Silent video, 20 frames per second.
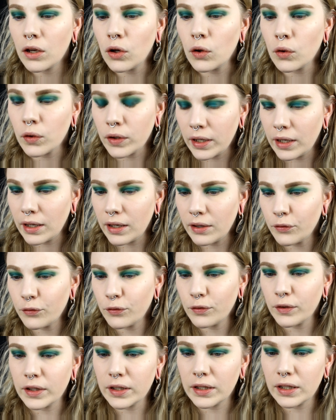Okay, I
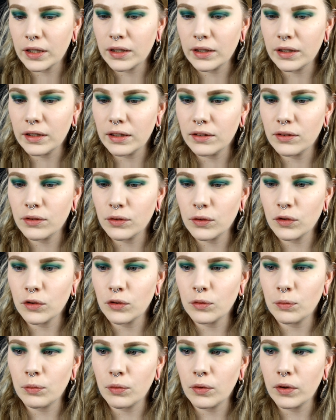think I need to
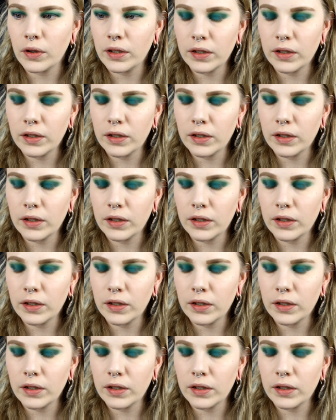spray